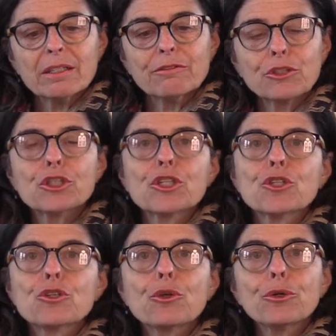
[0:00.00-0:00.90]

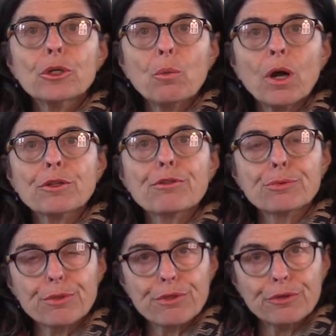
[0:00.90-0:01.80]
verses 31
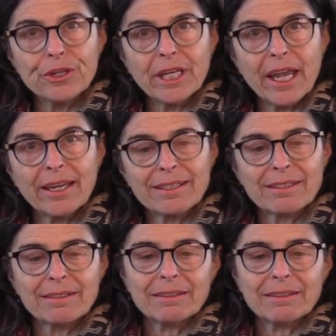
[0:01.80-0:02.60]
through 38.